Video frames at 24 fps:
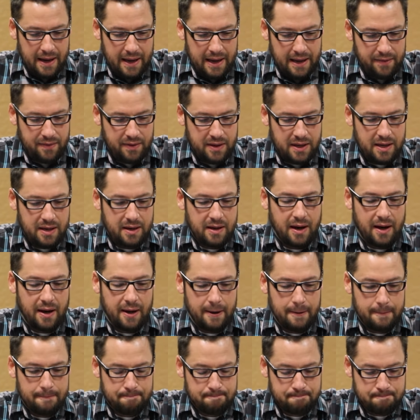In the
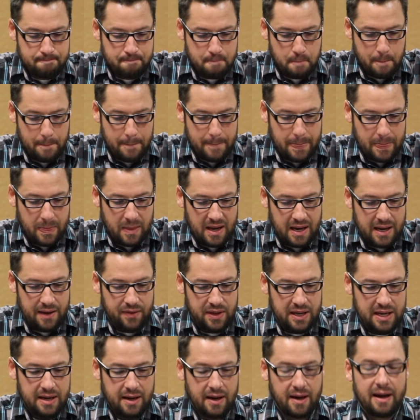
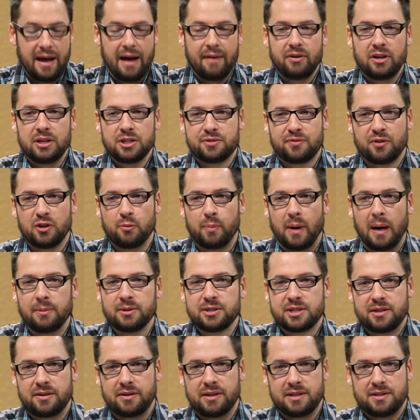Evidence for the Bible
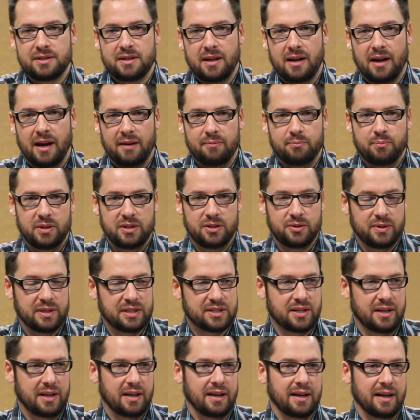series that I've been doing
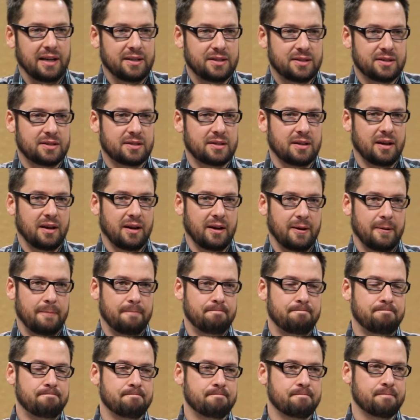Sunday nights,
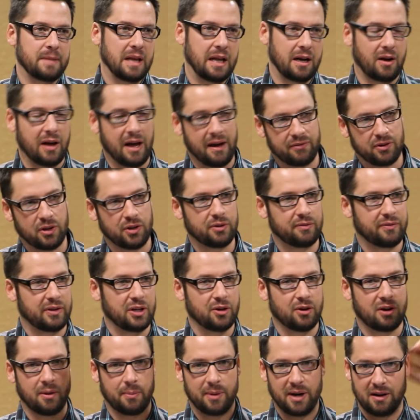and I'll have another
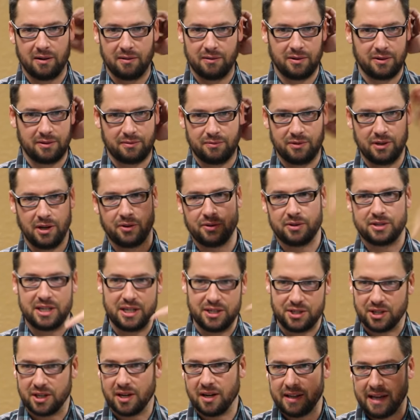video coming out or another
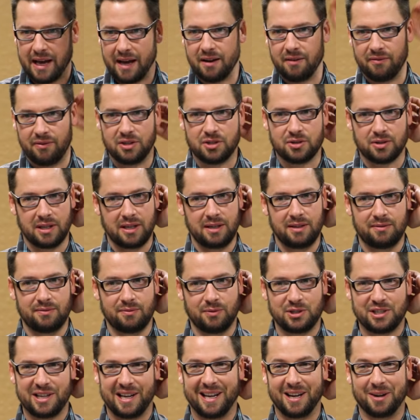teaching on that eventually
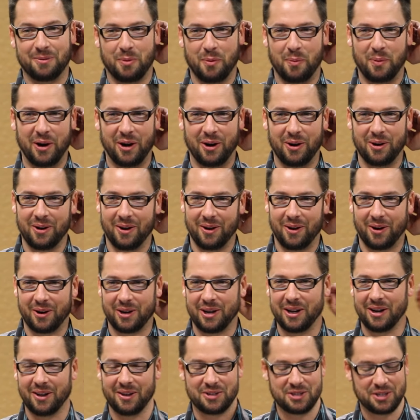once I get it prepared on
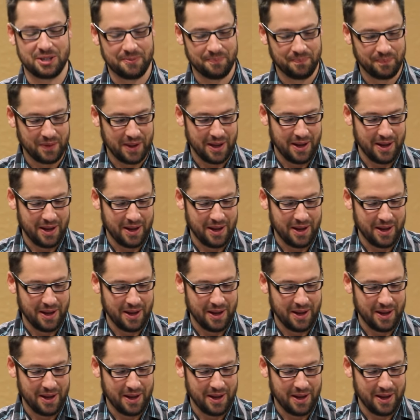archaeology.